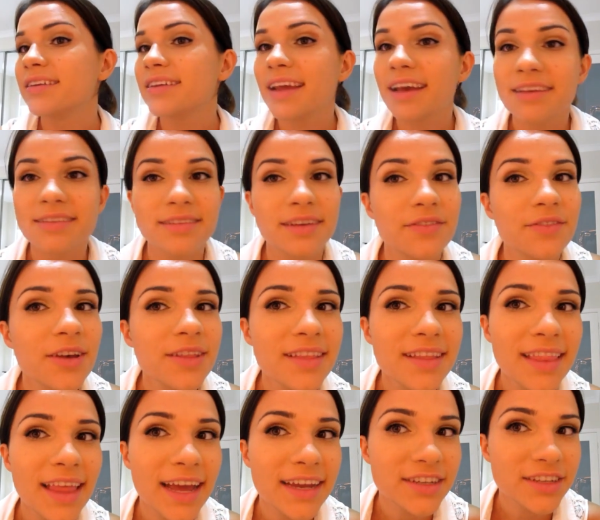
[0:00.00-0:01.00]
Now, so I've got
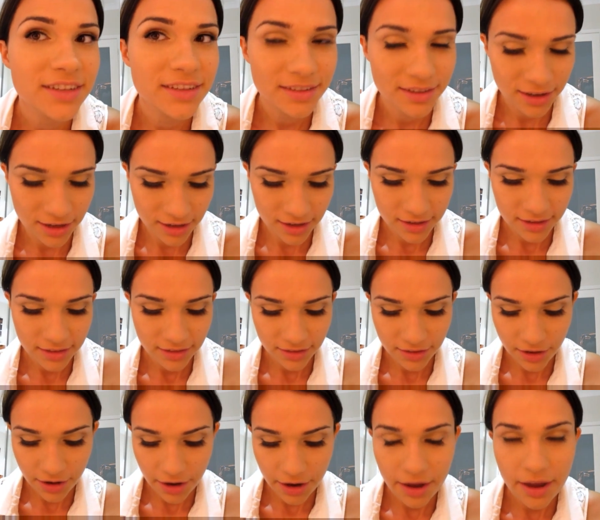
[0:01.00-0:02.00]
the lashes on,
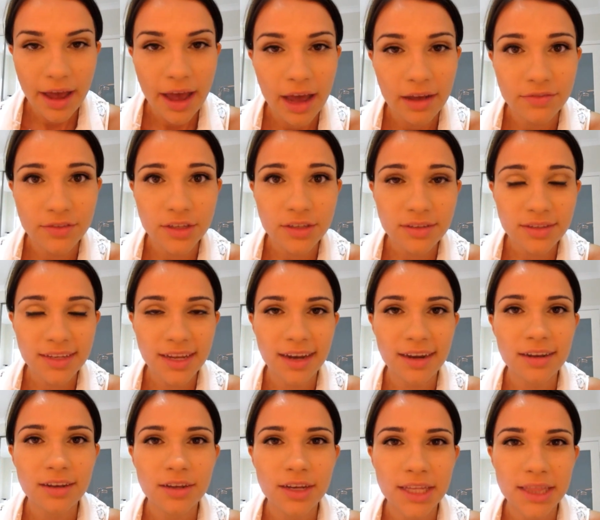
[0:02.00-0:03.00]
so I've just
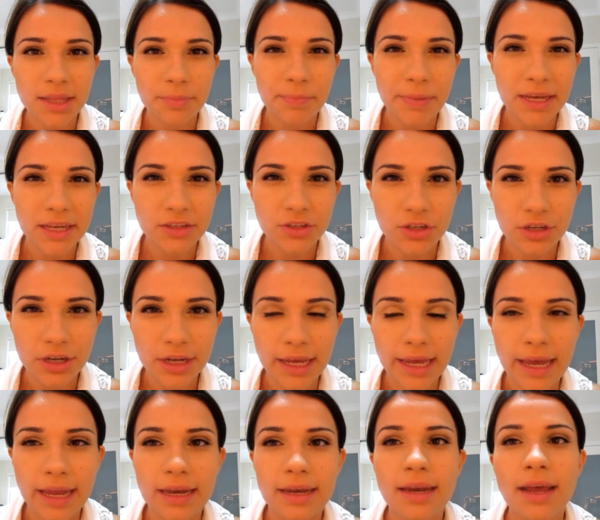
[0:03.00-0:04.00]
had a look at the picture
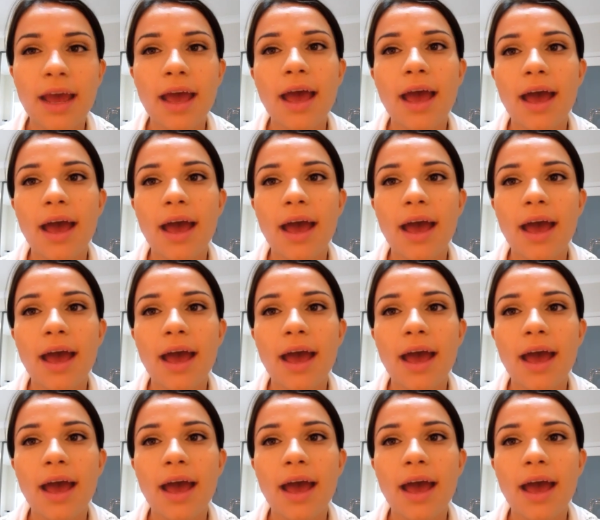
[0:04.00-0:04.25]
again,